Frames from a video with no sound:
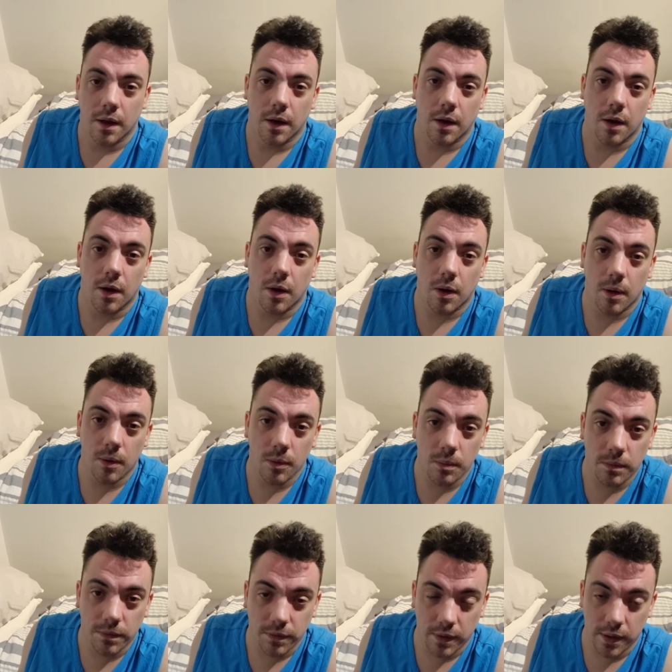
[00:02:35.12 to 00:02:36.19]

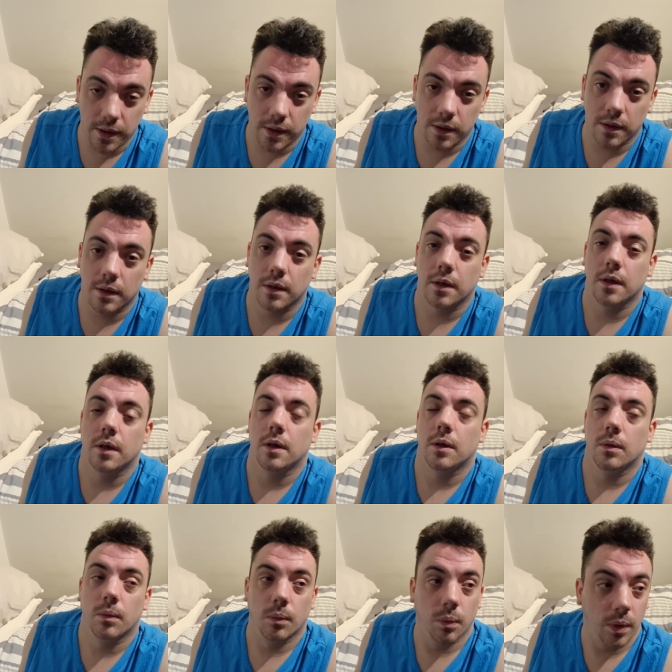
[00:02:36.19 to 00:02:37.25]
hopefully,
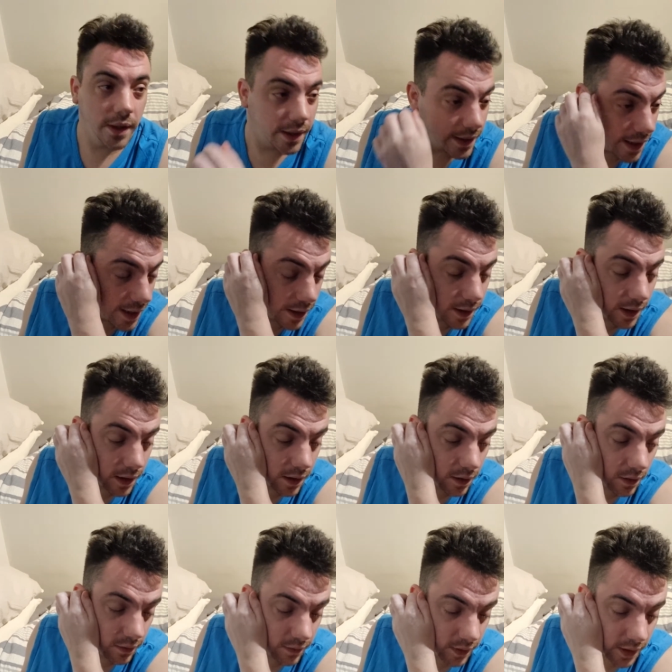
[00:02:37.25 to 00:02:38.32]
we can kick
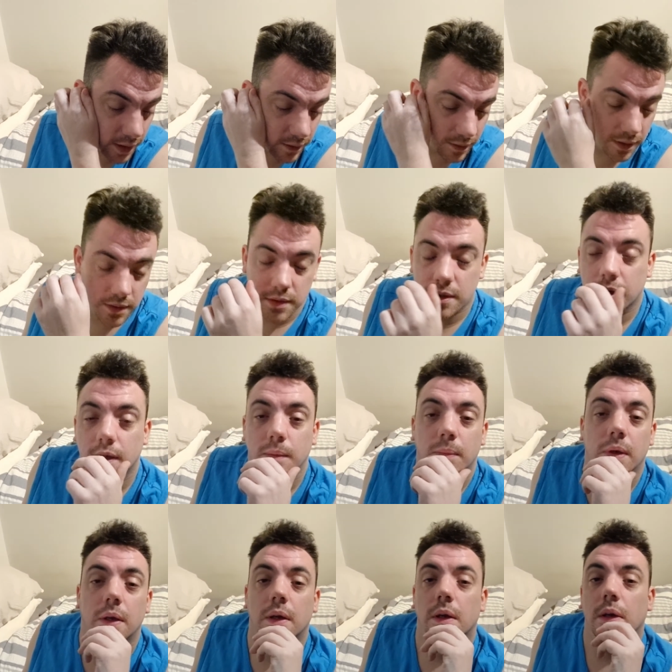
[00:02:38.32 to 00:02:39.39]
ass against this team.